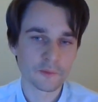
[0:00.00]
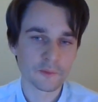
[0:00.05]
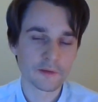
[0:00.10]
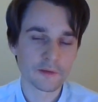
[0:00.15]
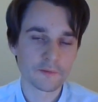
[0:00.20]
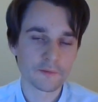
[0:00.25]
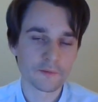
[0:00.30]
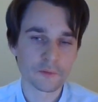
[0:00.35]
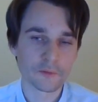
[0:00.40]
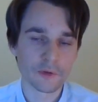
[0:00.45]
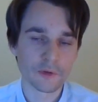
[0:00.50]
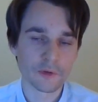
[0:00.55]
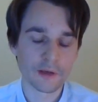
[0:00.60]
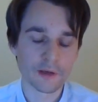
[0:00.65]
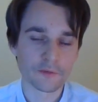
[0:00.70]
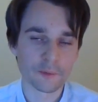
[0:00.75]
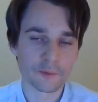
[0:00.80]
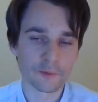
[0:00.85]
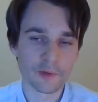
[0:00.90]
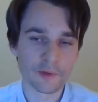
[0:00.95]
then I think we
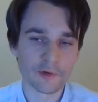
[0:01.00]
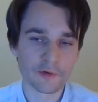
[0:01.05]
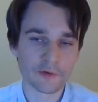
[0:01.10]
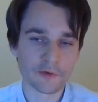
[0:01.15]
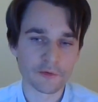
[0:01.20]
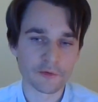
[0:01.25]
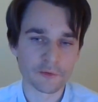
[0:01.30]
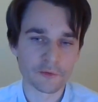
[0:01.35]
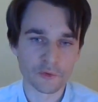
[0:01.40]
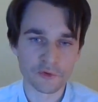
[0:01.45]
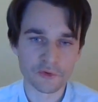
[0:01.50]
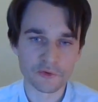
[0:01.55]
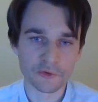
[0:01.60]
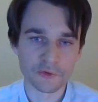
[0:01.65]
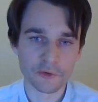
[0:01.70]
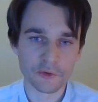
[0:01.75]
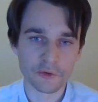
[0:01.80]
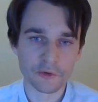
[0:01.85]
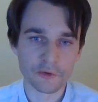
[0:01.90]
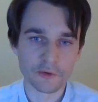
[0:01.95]
have to be much
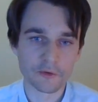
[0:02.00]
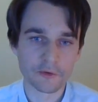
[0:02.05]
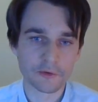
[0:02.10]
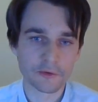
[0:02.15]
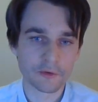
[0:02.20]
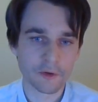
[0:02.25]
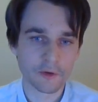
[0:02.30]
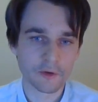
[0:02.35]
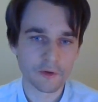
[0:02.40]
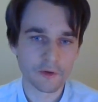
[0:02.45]
stricter on on